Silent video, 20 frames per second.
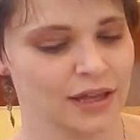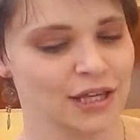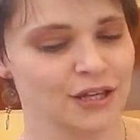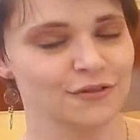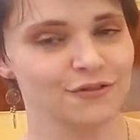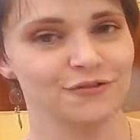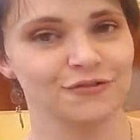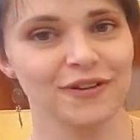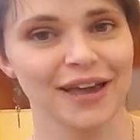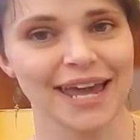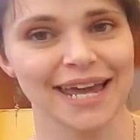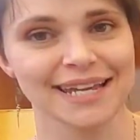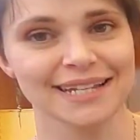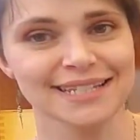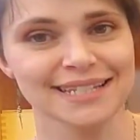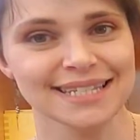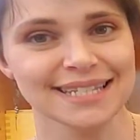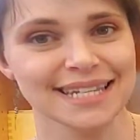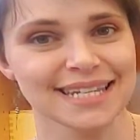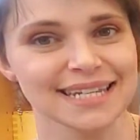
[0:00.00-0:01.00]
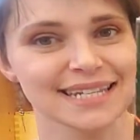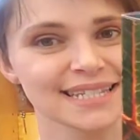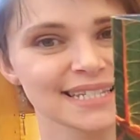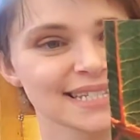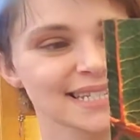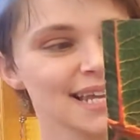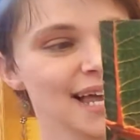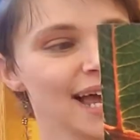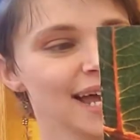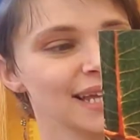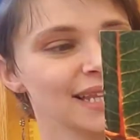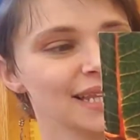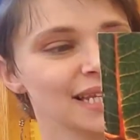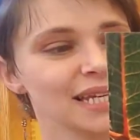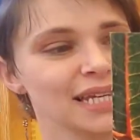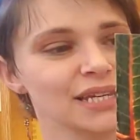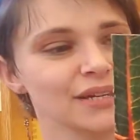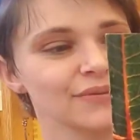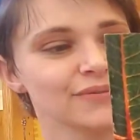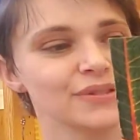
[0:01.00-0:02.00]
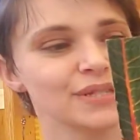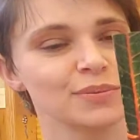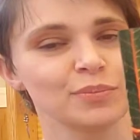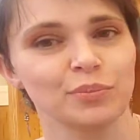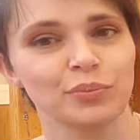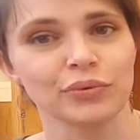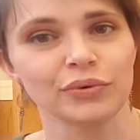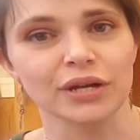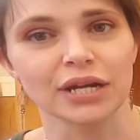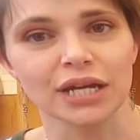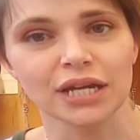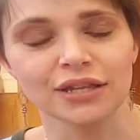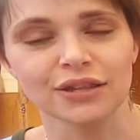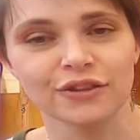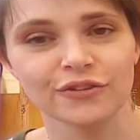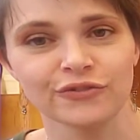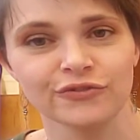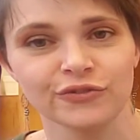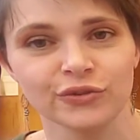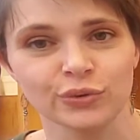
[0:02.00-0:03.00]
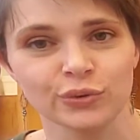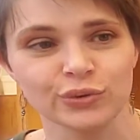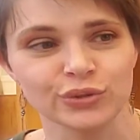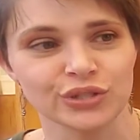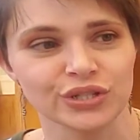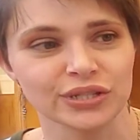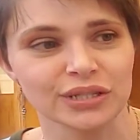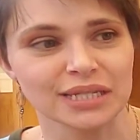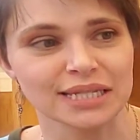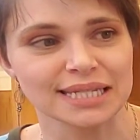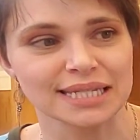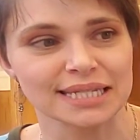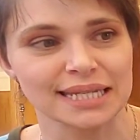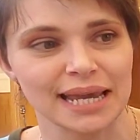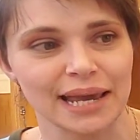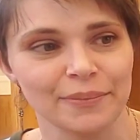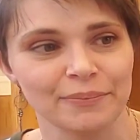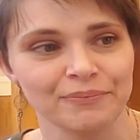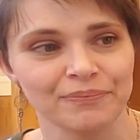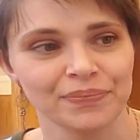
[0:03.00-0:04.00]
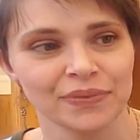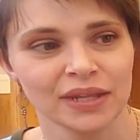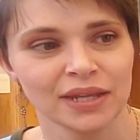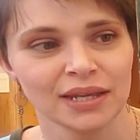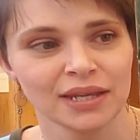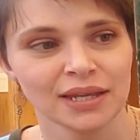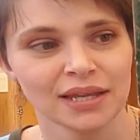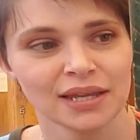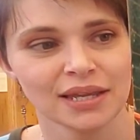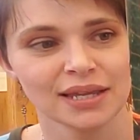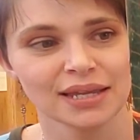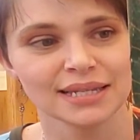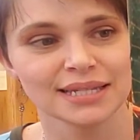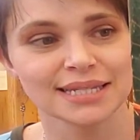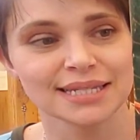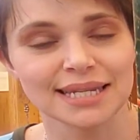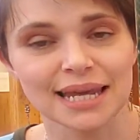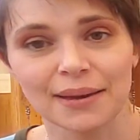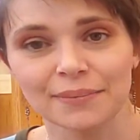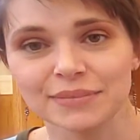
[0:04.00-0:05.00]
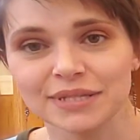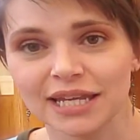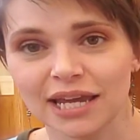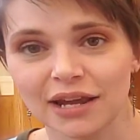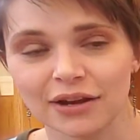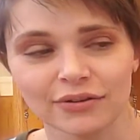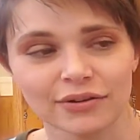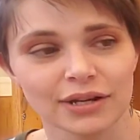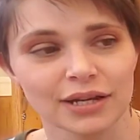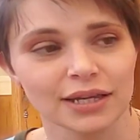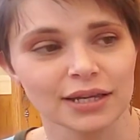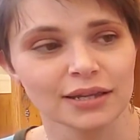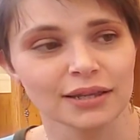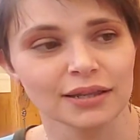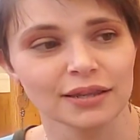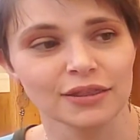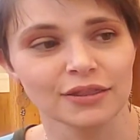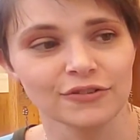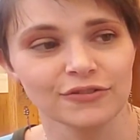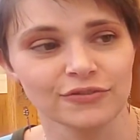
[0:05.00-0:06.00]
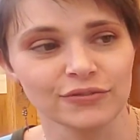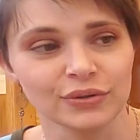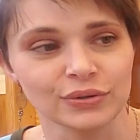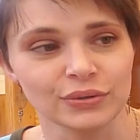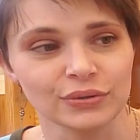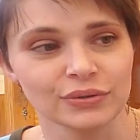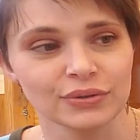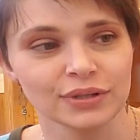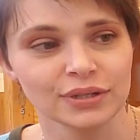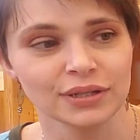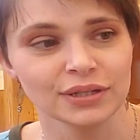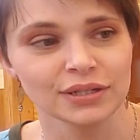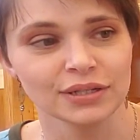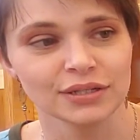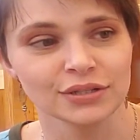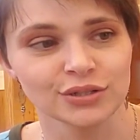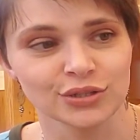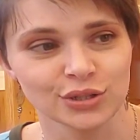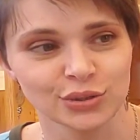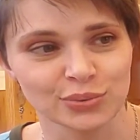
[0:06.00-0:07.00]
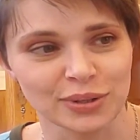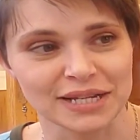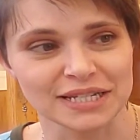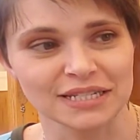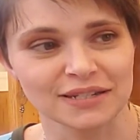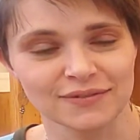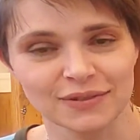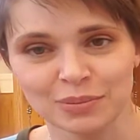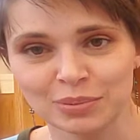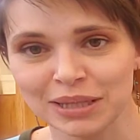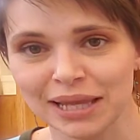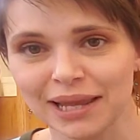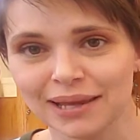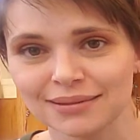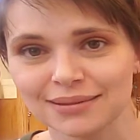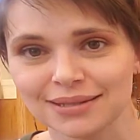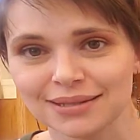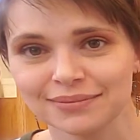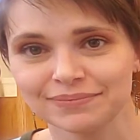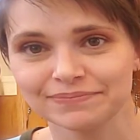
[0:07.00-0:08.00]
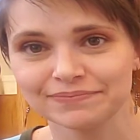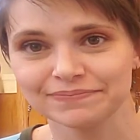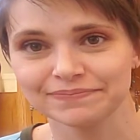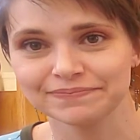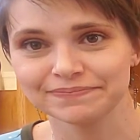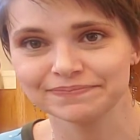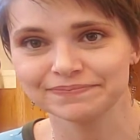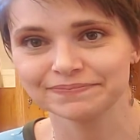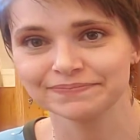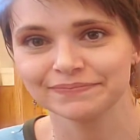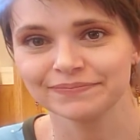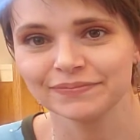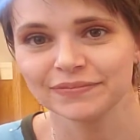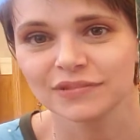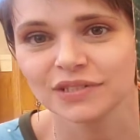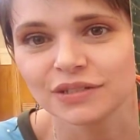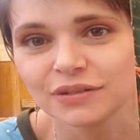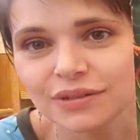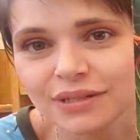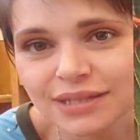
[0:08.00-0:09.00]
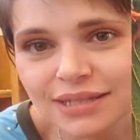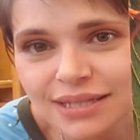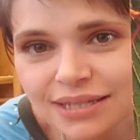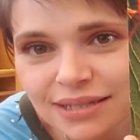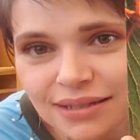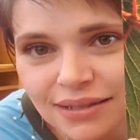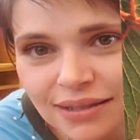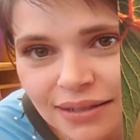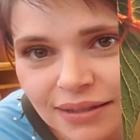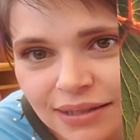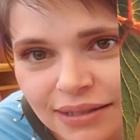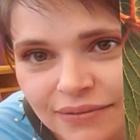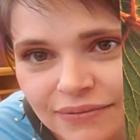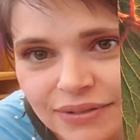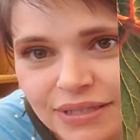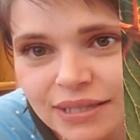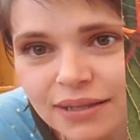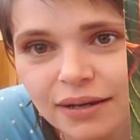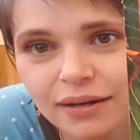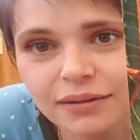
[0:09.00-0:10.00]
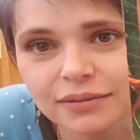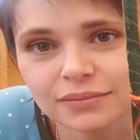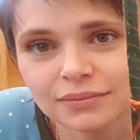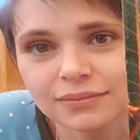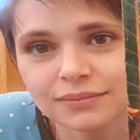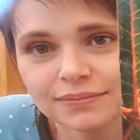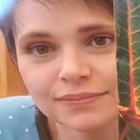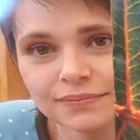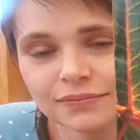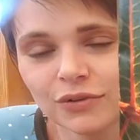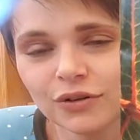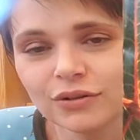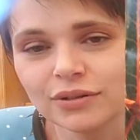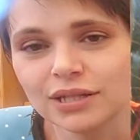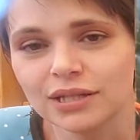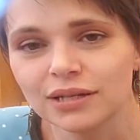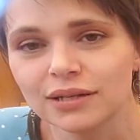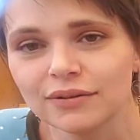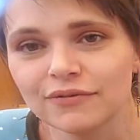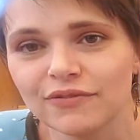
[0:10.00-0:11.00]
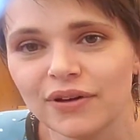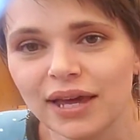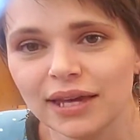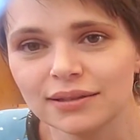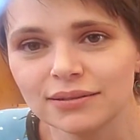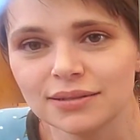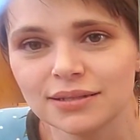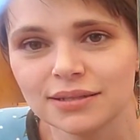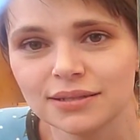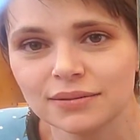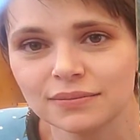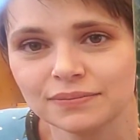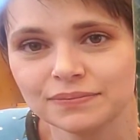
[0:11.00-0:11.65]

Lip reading: Veins inside leaves bring the food to the stem. Stems carry the food to the rest of the plant. You can see the leaves there, or the veins.